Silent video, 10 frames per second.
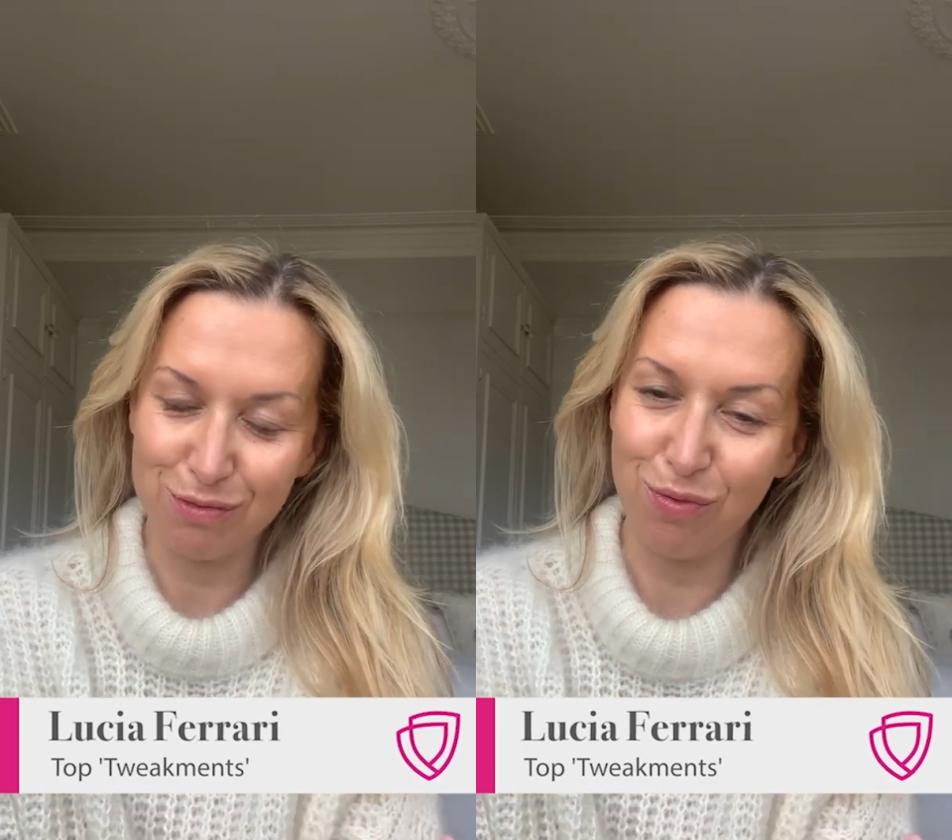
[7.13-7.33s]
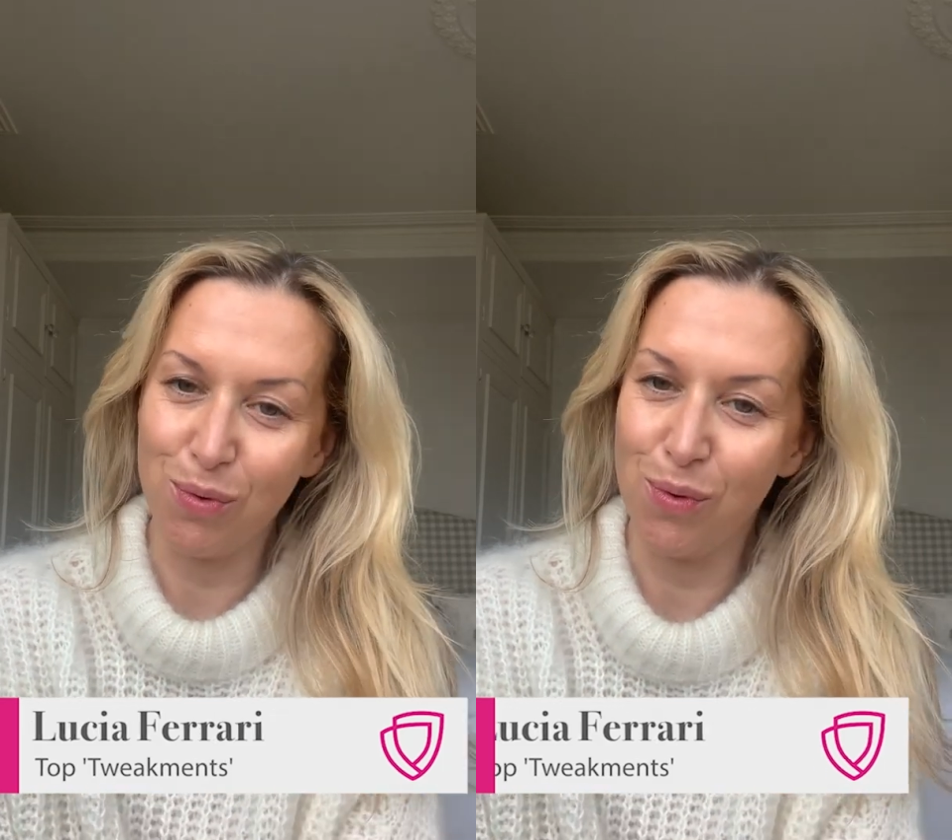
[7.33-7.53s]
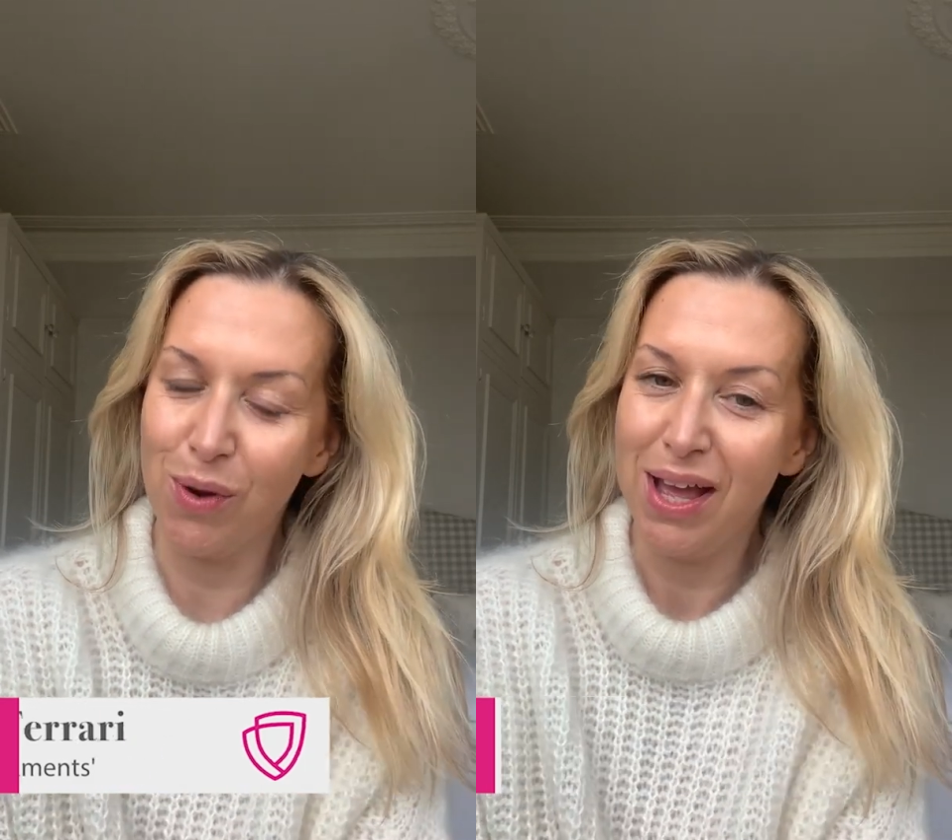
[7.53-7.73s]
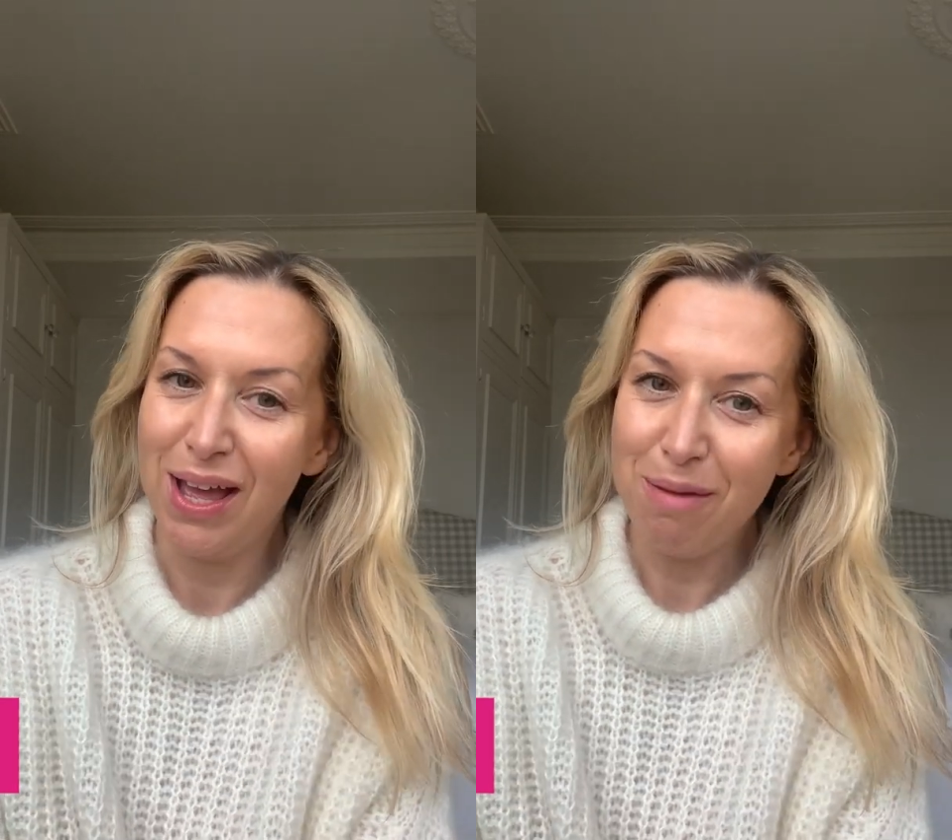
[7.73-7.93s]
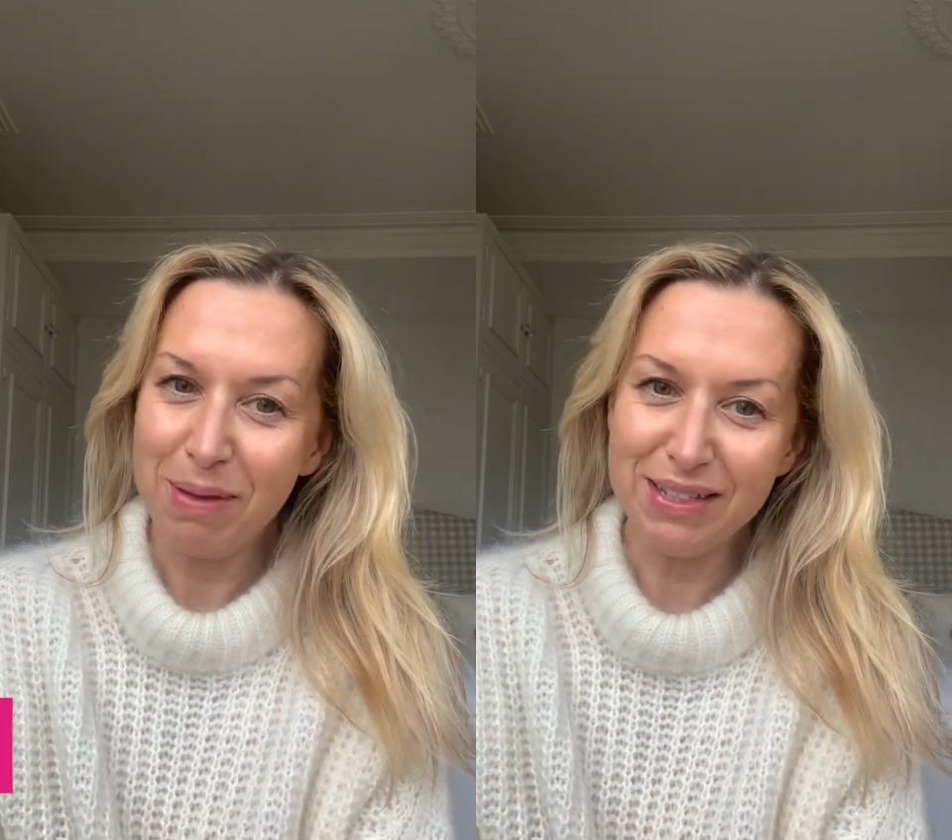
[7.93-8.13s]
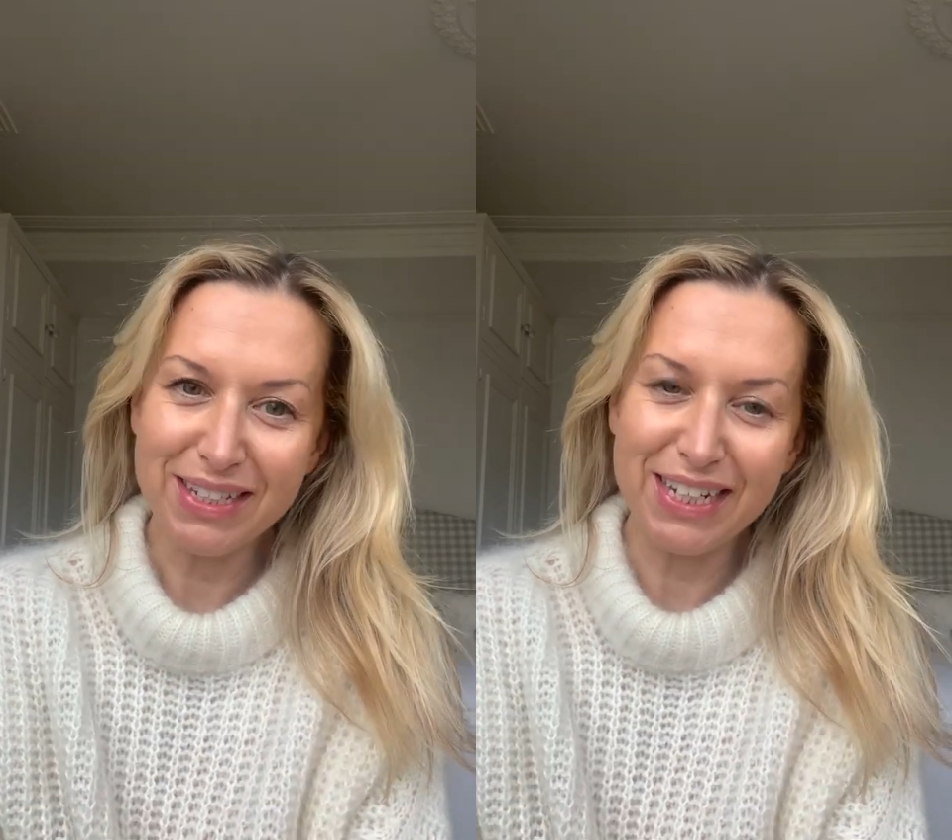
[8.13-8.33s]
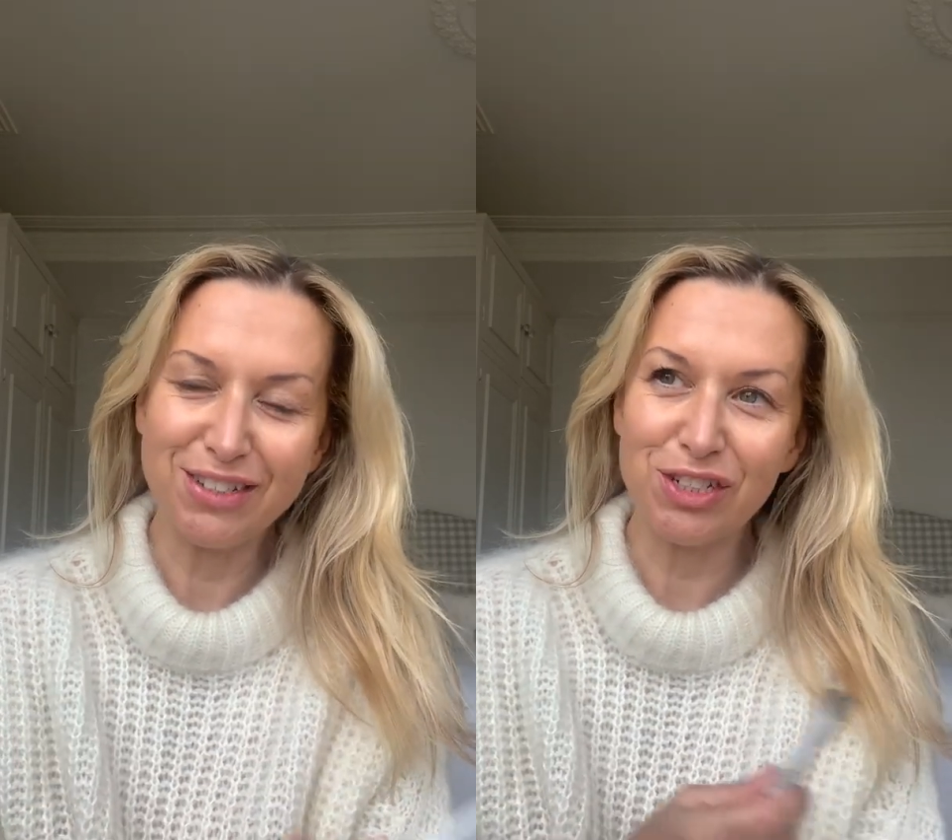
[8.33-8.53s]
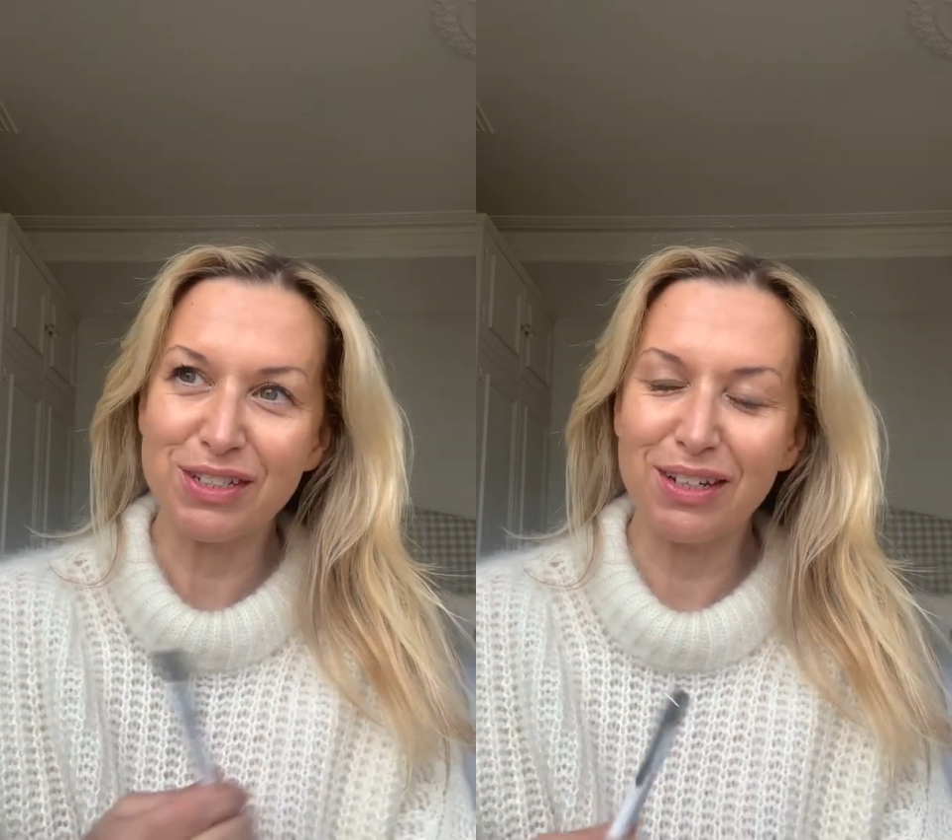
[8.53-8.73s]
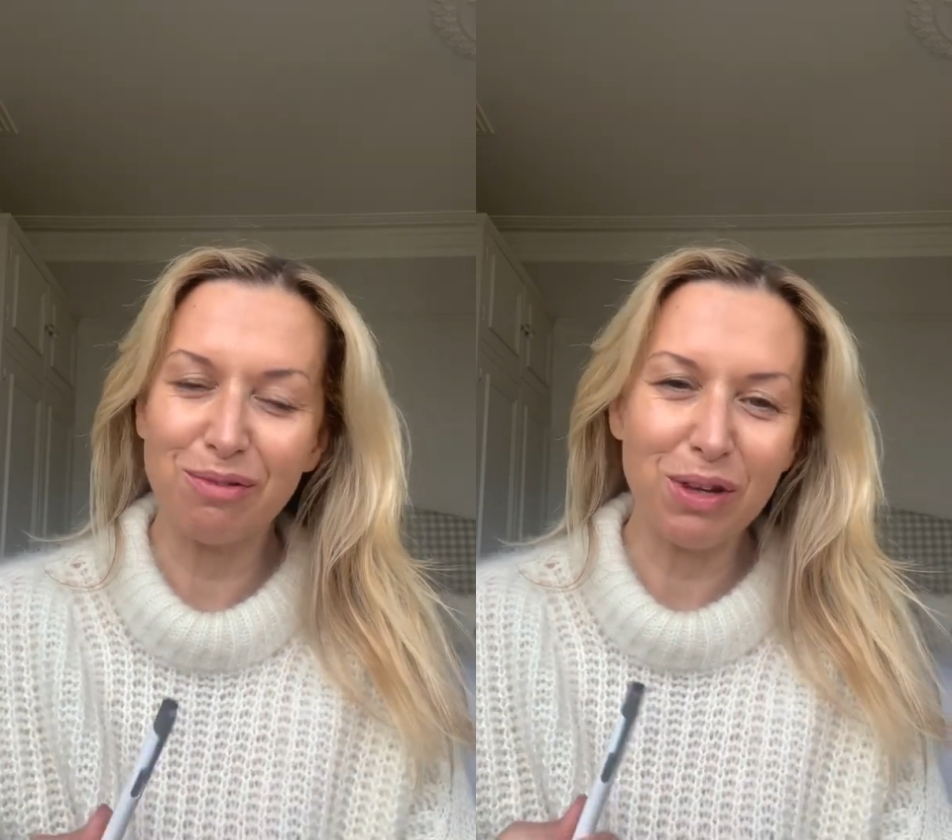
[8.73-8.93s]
for basically just,